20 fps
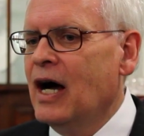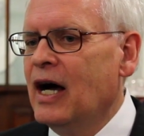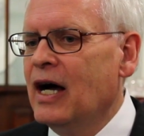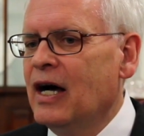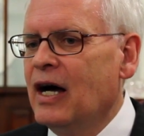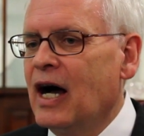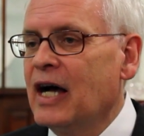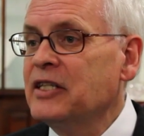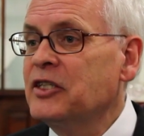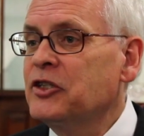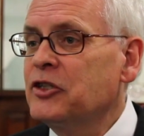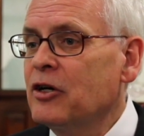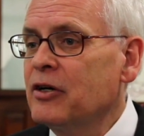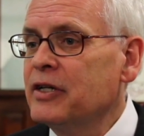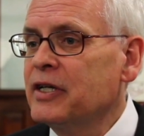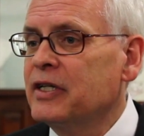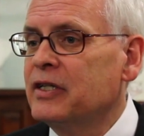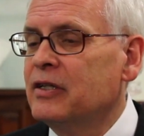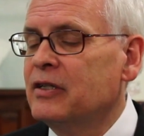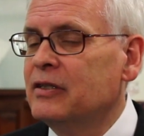I
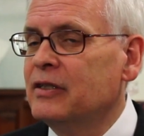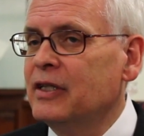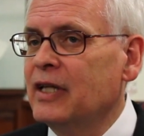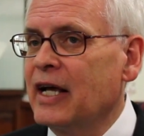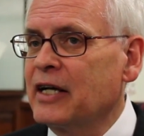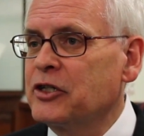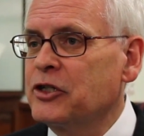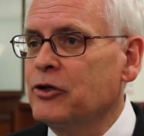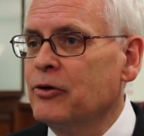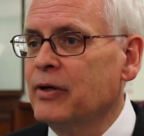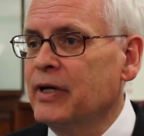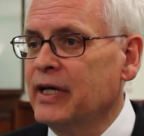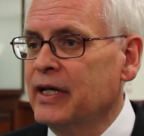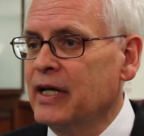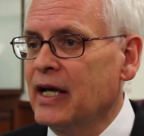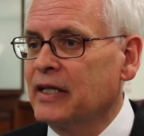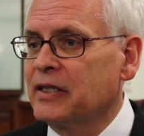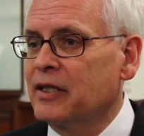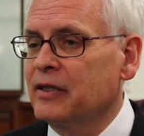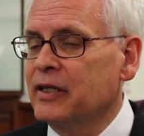started
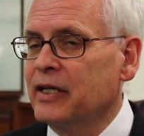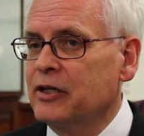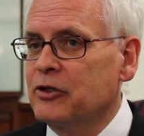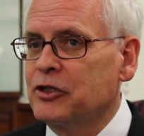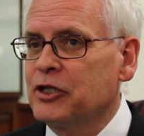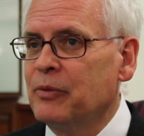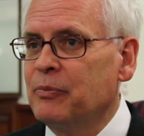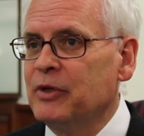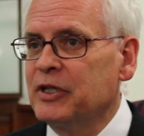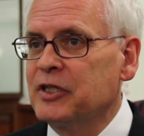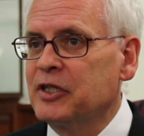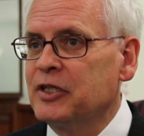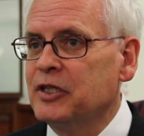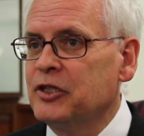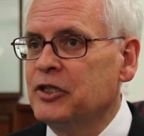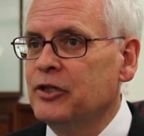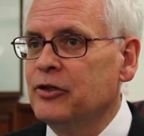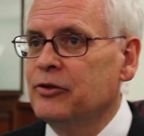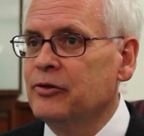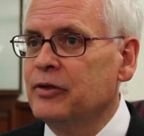lecturing at the Leadership
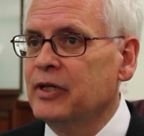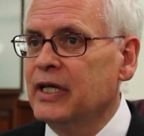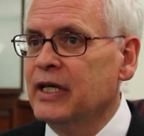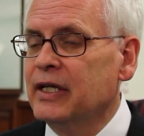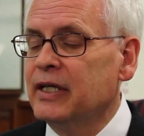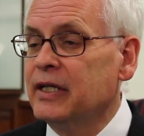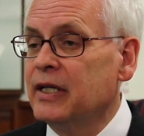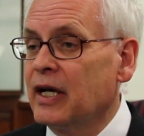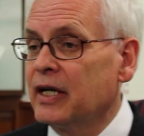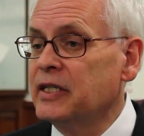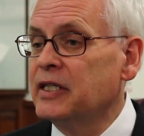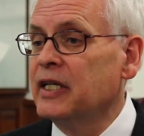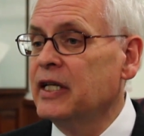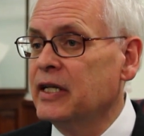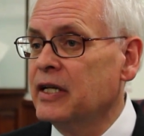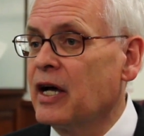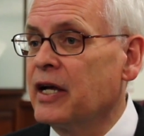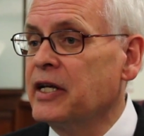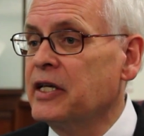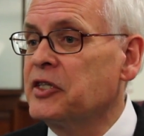Institute in
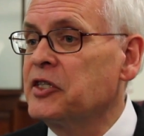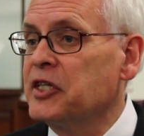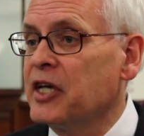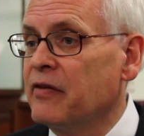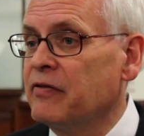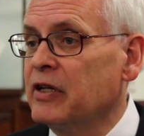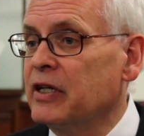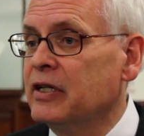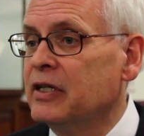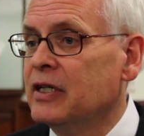1997.